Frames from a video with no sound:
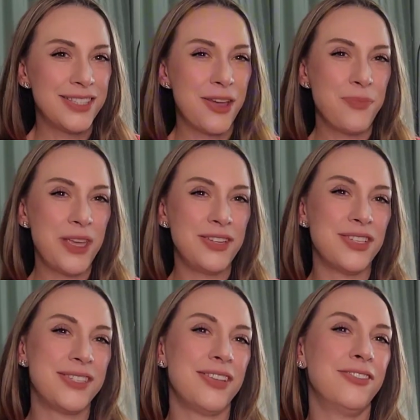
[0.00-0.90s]
something
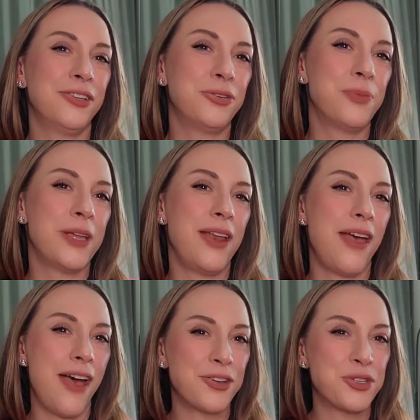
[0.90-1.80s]
just a little bit
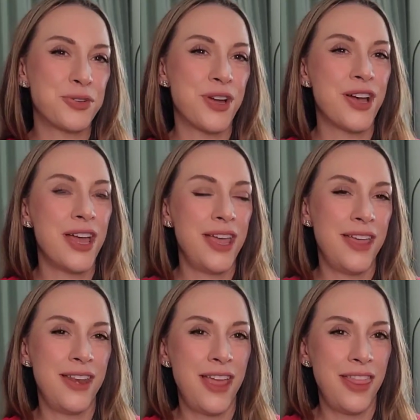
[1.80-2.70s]
extra
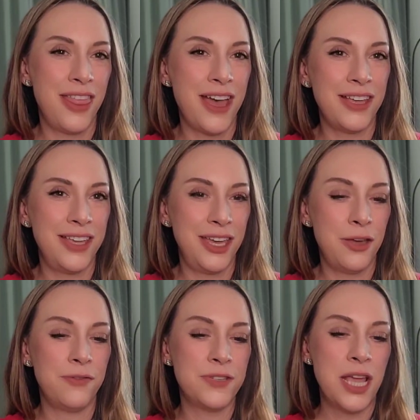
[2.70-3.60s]
in that
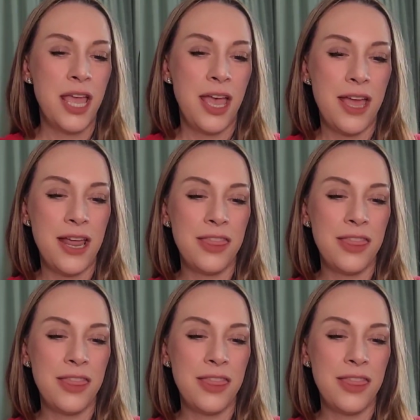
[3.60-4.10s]
gift. And I